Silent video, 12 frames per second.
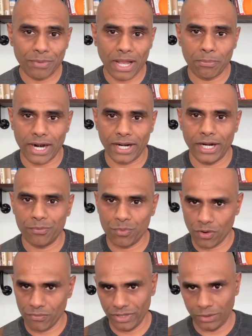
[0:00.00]
by Margaret
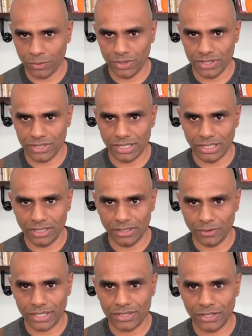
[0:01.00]
Prophet, who is the
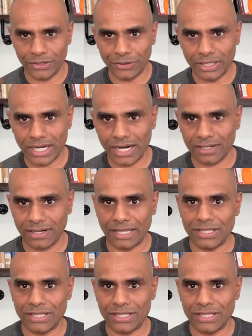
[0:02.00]
executive director,